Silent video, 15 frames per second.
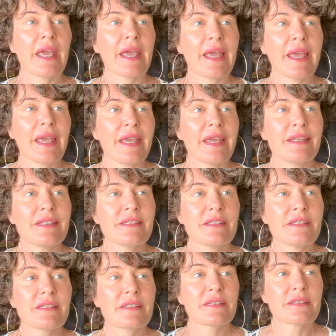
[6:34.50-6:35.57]

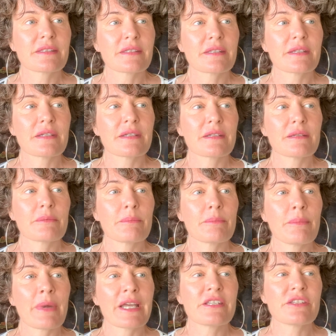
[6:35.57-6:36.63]
And
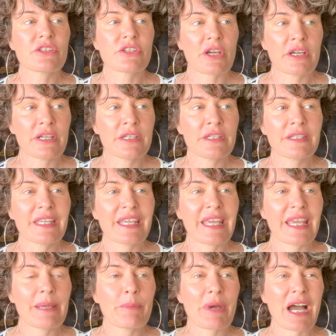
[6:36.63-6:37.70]
my son
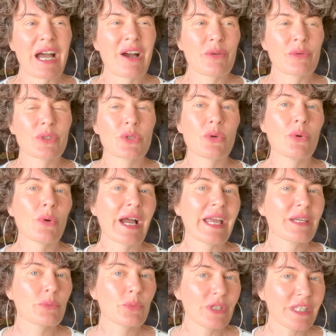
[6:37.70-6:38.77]
came out
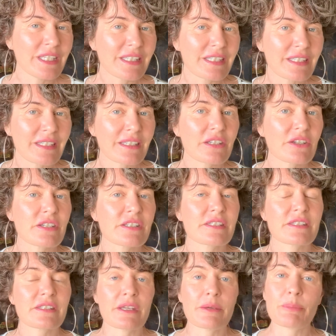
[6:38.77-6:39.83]
quite weak
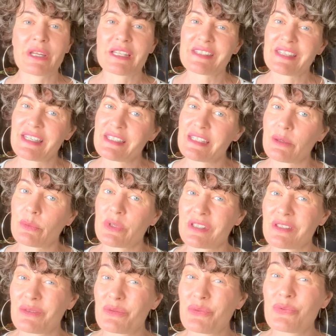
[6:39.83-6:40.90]
because the placenta
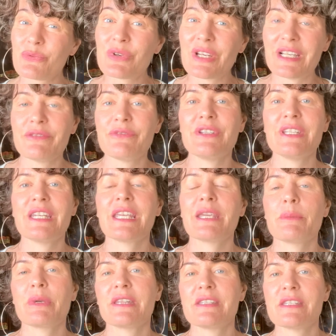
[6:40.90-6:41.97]
wasn't really feeding
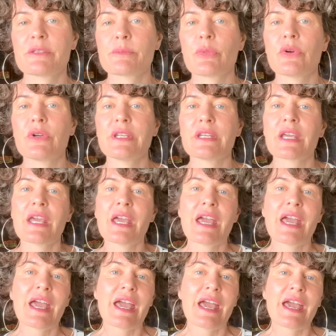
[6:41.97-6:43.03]
him at this point.
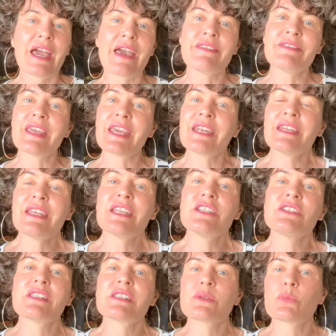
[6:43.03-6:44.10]
And then it
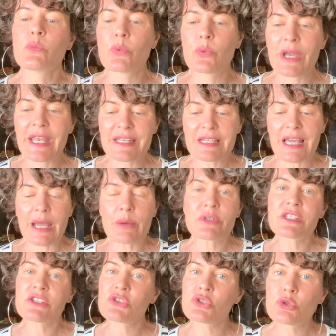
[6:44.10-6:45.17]
just went, I
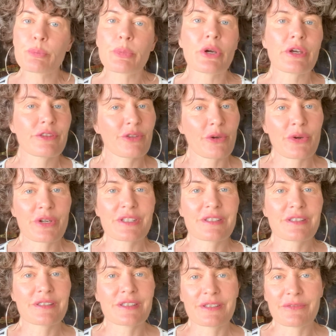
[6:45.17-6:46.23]
was super
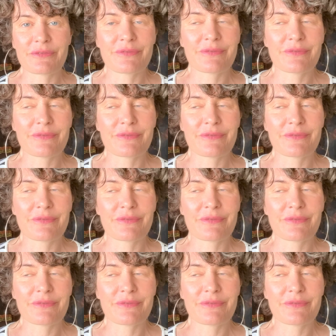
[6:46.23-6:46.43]
authority